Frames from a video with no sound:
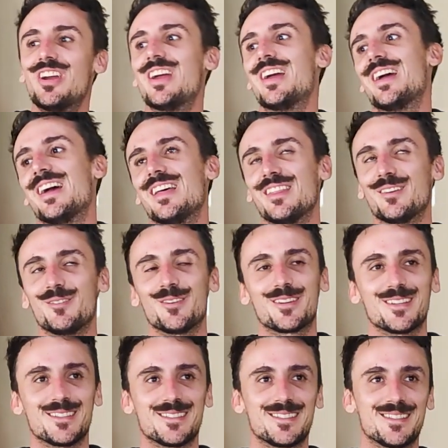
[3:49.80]
and then we can
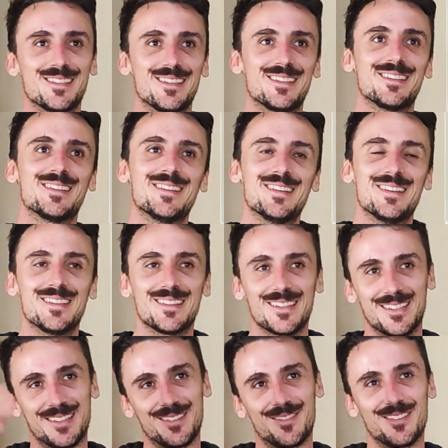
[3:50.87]
see the
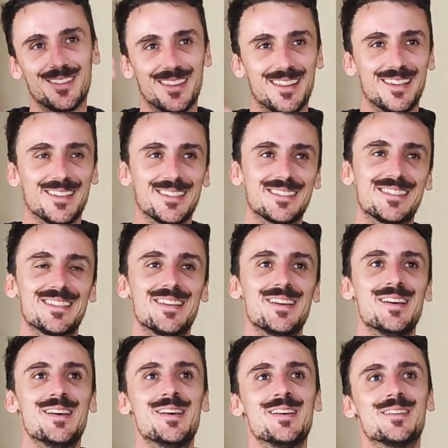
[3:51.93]
different things.
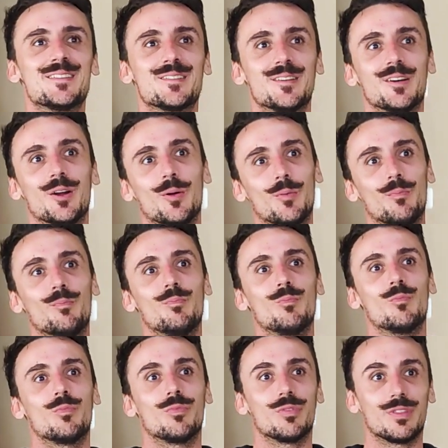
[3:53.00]
So
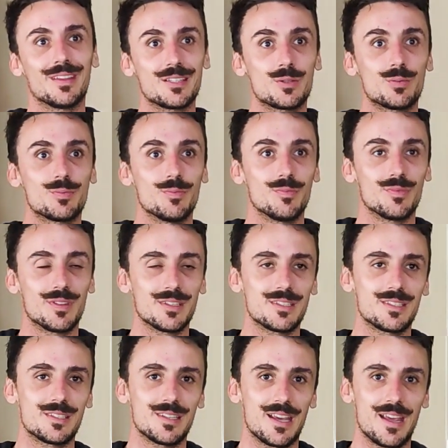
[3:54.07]
this
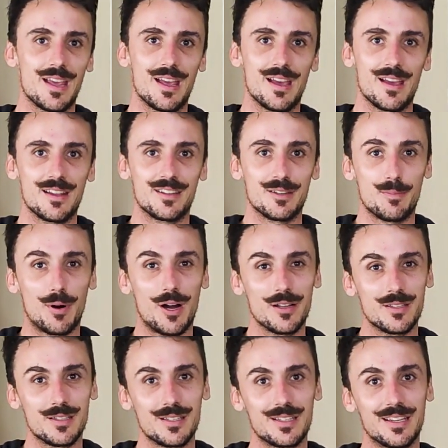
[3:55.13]
departure
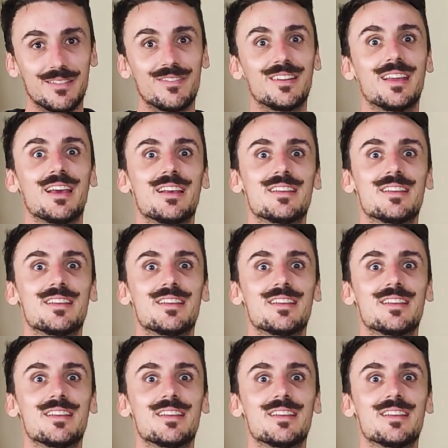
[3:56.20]
definitely has